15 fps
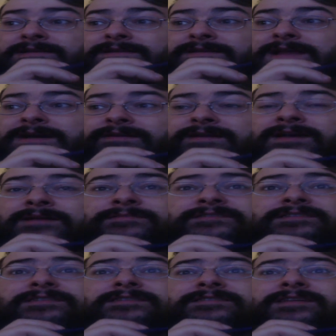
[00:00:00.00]
now it
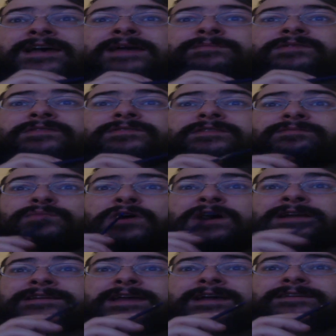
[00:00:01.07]
comes to the time of this
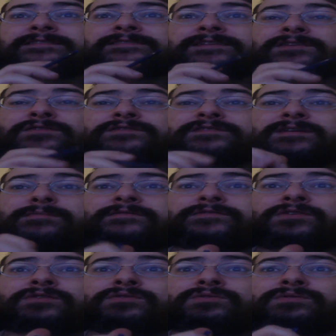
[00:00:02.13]
podcast. I know some of
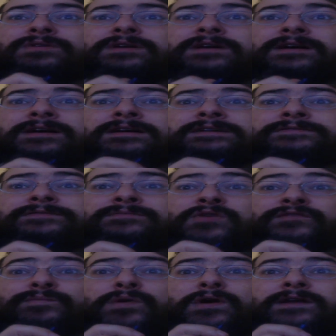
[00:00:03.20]
you, for
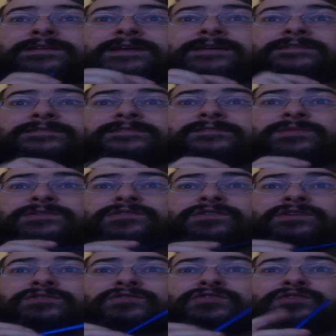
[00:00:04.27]
most podcasts,
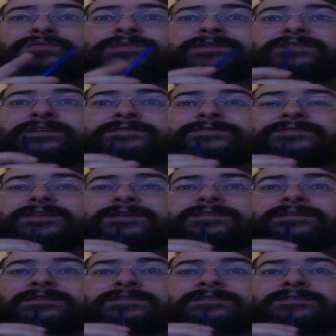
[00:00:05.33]
especially on YouTube and stuff,
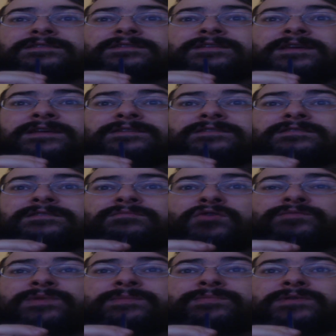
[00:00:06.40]
like the
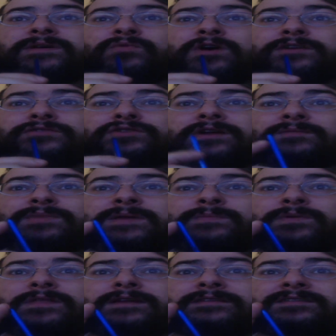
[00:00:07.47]
most people that watch it aren't
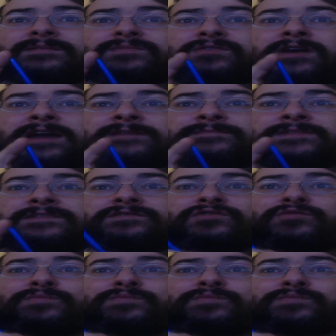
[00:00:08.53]
people that are subscribed. It's new